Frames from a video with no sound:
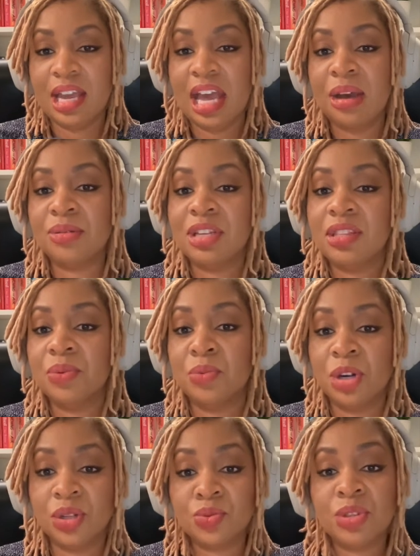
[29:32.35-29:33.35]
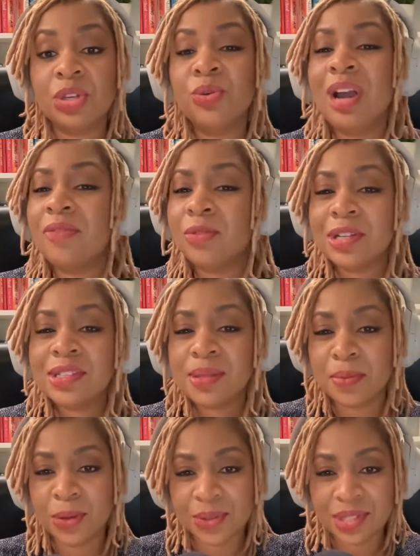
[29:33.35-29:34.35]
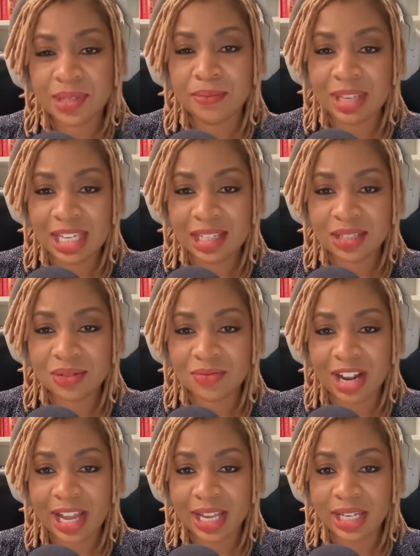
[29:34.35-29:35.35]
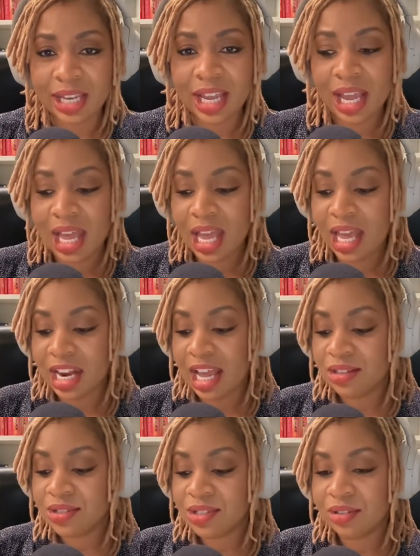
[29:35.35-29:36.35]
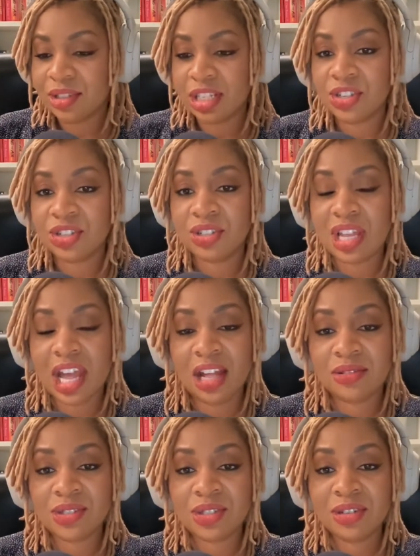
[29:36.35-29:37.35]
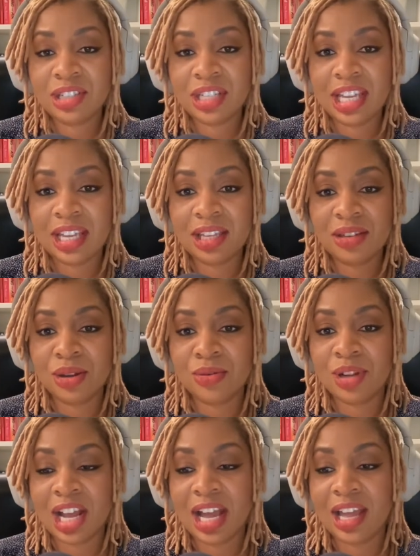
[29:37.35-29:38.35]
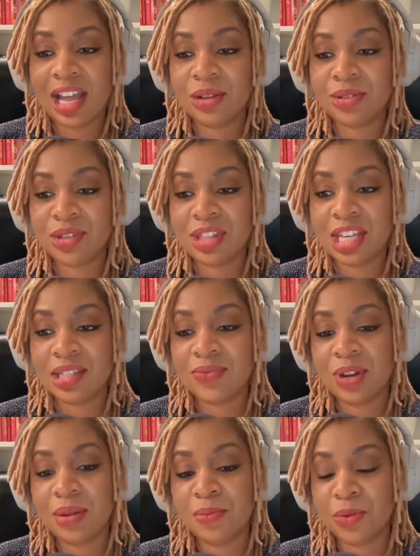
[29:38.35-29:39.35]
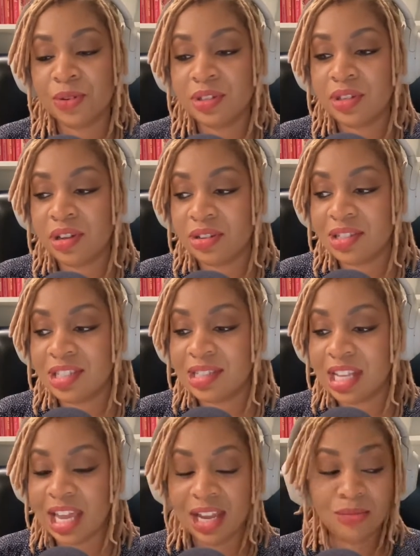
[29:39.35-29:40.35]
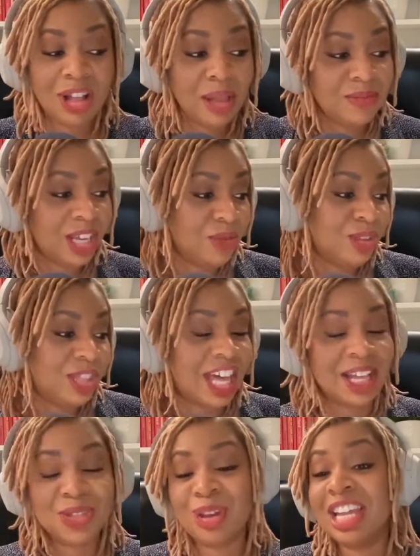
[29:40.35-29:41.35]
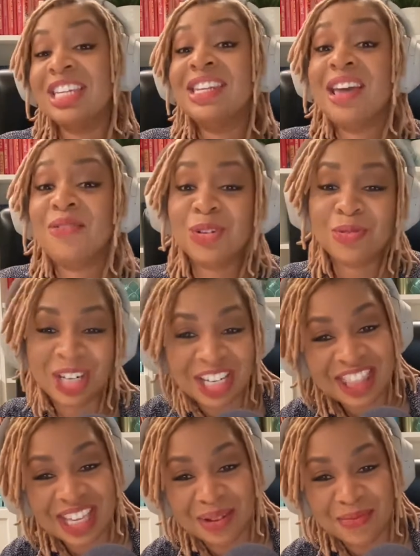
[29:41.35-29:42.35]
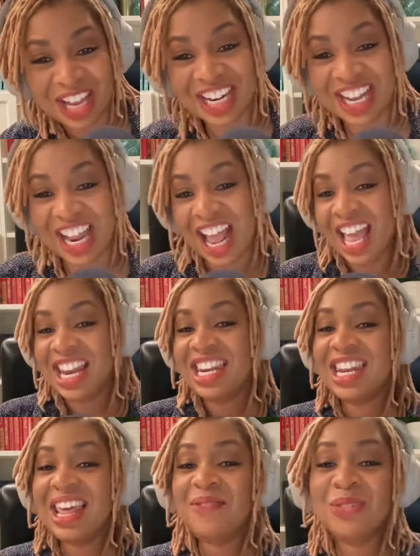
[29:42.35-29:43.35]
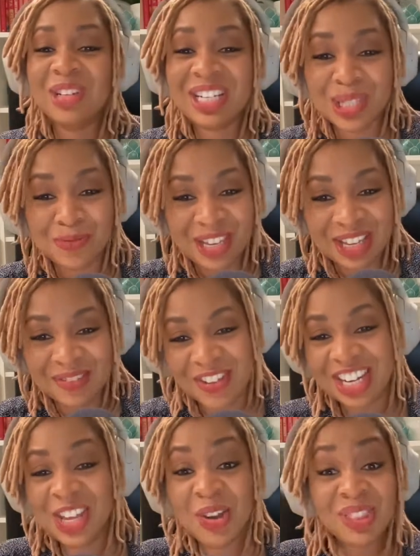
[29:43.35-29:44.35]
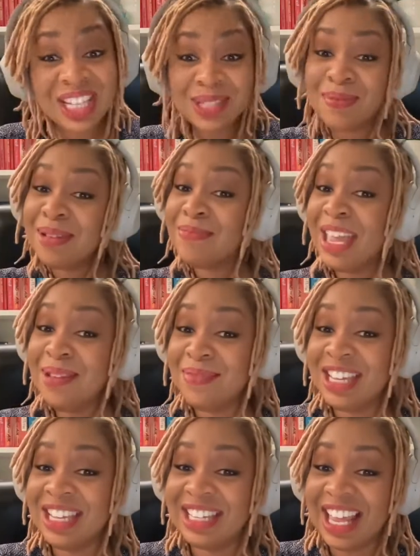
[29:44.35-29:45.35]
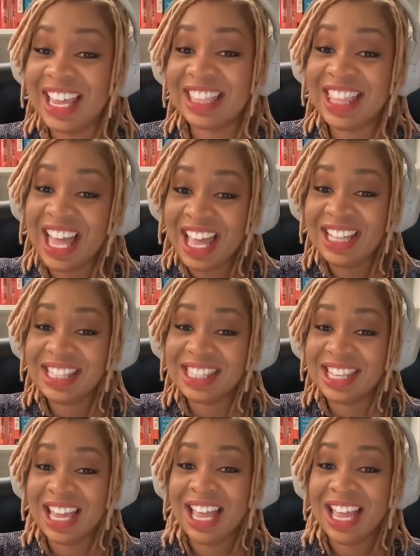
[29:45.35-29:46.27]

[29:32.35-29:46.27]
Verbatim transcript: out in the world with whoever it's supposed to meet right and i'll certainly i'll certainly you know I, I, also think it's very important not to say well i'm done with that so i never want to think about it again never want to speak about it no that's my baby like that's